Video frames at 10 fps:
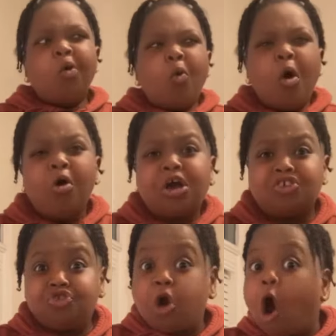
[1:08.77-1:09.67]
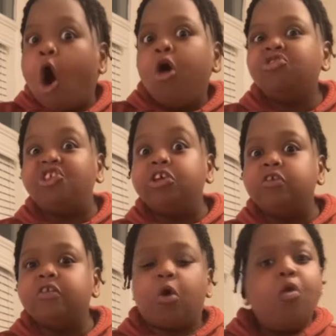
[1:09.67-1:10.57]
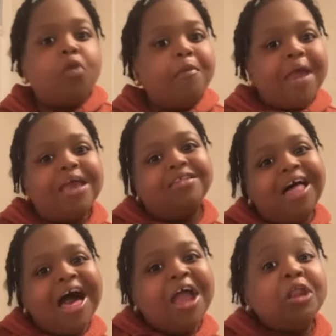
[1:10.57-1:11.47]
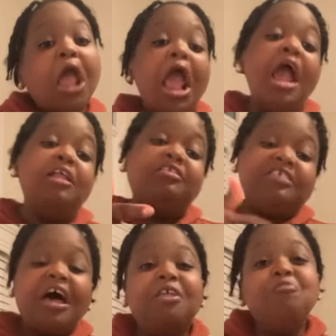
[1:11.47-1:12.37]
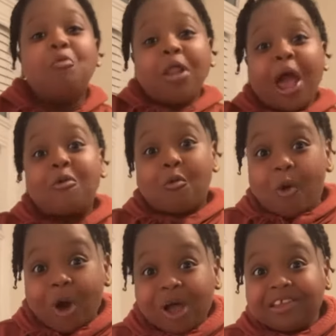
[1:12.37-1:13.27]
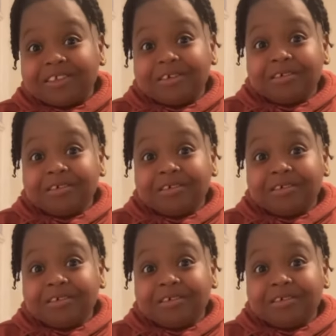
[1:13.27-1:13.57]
Well, could you call Jesus on the main line and tell him what I want?